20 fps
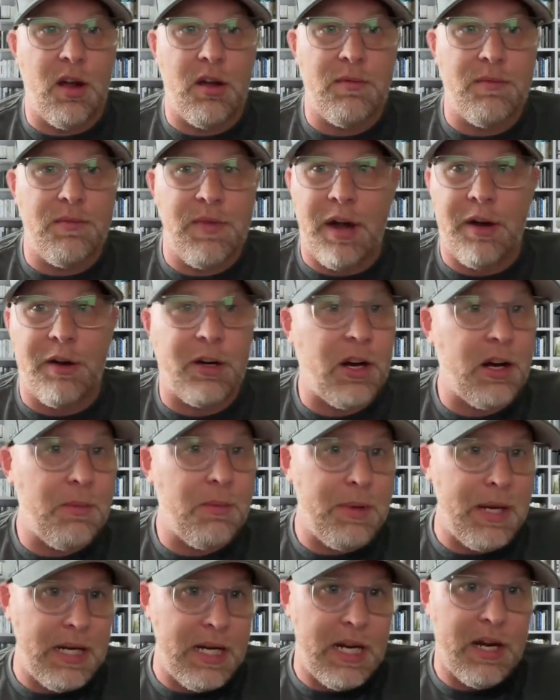that are going to
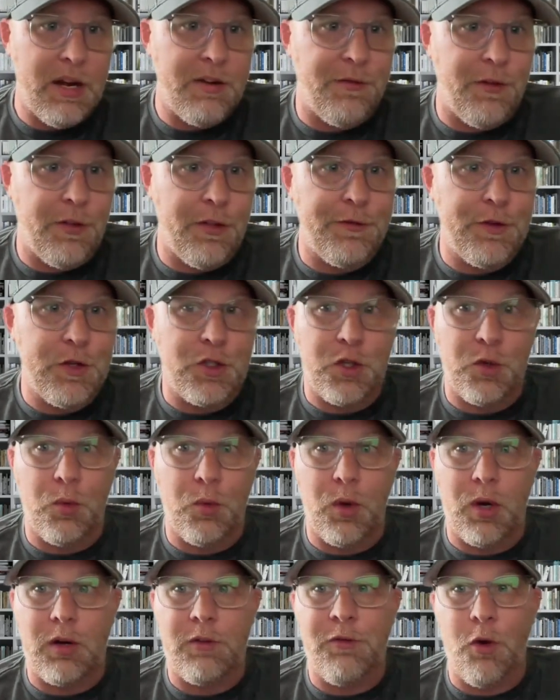be needed for the future
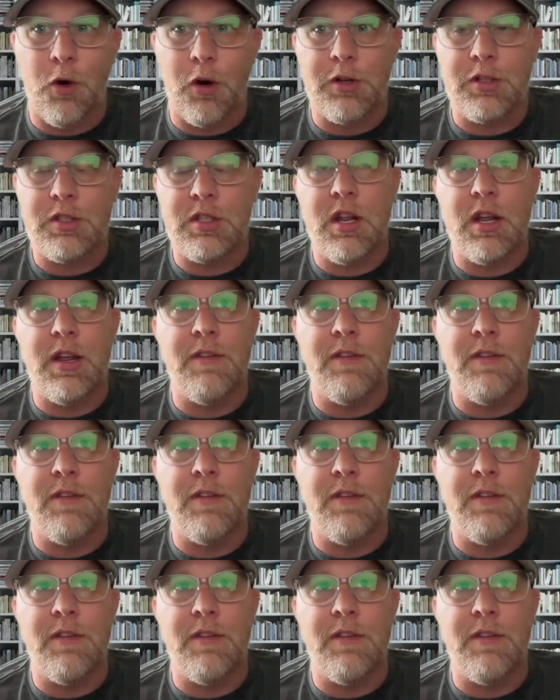workforce